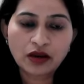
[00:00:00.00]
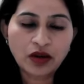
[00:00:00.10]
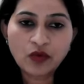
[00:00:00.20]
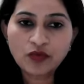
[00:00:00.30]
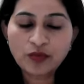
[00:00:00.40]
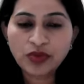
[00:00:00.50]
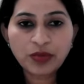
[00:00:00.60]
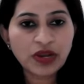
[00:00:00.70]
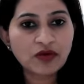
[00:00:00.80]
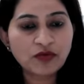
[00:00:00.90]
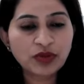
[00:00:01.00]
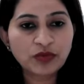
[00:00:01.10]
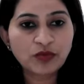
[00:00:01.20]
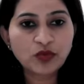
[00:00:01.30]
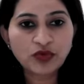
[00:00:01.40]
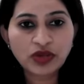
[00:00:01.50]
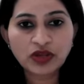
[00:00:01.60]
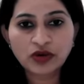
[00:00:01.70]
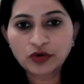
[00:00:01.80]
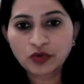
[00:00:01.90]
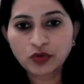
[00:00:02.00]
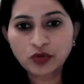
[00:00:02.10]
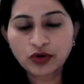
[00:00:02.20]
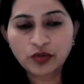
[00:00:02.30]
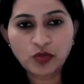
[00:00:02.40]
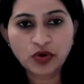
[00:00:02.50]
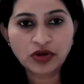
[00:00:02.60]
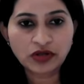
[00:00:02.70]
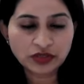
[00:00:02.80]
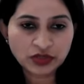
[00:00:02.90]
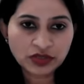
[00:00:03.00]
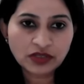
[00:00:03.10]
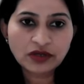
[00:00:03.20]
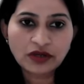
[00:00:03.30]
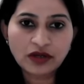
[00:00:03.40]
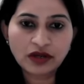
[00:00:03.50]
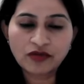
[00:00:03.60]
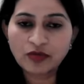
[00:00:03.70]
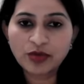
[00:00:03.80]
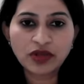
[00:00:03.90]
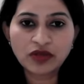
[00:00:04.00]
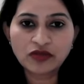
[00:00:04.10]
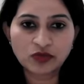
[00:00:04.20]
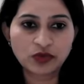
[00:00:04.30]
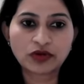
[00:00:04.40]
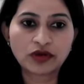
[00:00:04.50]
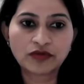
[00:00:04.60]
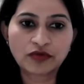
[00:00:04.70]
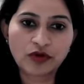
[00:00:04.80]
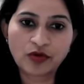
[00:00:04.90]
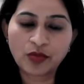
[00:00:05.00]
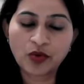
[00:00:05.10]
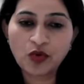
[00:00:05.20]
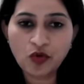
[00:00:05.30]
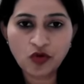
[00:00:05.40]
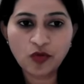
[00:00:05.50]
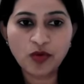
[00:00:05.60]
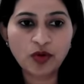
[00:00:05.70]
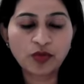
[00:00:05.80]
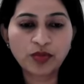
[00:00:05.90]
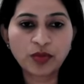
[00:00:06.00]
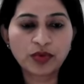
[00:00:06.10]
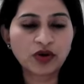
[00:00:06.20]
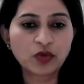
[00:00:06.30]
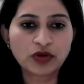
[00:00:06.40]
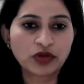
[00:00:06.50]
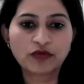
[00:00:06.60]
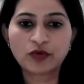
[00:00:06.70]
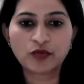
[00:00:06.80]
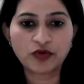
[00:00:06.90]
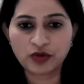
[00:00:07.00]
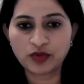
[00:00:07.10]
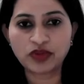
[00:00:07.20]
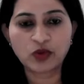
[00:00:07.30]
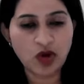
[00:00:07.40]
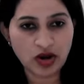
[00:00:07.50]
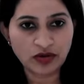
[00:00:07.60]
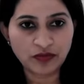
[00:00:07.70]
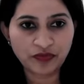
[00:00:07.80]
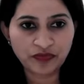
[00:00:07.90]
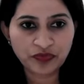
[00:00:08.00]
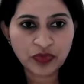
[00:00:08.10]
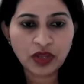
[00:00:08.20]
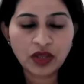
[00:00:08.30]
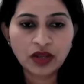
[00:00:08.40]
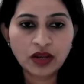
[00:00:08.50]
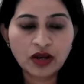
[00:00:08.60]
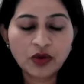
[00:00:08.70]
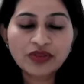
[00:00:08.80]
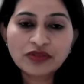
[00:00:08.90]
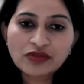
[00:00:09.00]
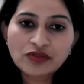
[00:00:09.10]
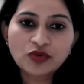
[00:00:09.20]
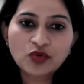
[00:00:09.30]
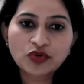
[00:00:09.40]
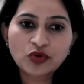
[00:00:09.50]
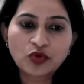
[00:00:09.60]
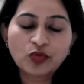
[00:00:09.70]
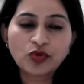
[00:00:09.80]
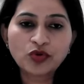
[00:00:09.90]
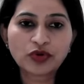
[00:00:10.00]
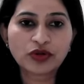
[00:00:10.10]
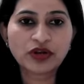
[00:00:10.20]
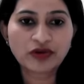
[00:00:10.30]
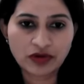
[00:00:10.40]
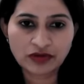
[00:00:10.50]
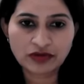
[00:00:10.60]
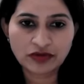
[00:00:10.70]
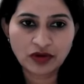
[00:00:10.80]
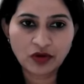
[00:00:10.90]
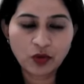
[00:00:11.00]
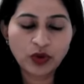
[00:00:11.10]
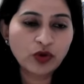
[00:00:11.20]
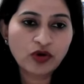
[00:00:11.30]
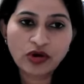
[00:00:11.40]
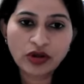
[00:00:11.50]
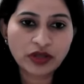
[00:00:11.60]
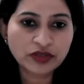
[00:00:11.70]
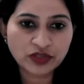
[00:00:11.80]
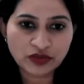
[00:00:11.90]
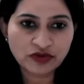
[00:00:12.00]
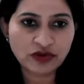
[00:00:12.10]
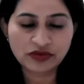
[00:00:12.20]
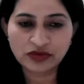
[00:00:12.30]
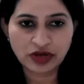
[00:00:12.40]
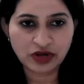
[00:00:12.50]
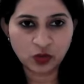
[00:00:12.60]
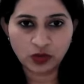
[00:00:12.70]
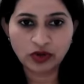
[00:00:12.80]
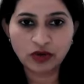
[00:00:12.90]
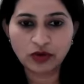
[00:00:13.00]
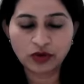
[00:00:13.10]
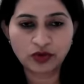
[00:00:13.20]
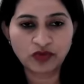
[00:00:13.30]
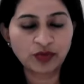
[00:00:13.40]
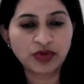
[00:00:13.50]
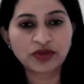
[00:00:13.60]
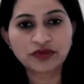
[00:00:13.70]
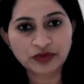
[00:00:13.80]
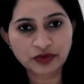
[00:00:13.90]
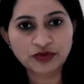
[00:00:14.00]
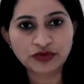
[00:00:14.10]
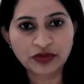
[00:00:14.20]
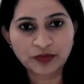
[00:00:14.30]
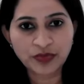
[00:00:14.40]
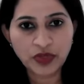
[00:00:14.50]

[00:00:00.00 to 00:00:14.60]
Now people have been moving into remote culture and everybody is working from home or people are working from wherever they want. Now in this situation, whom do you really trust? We no longer can just trust the network or your VPN solution.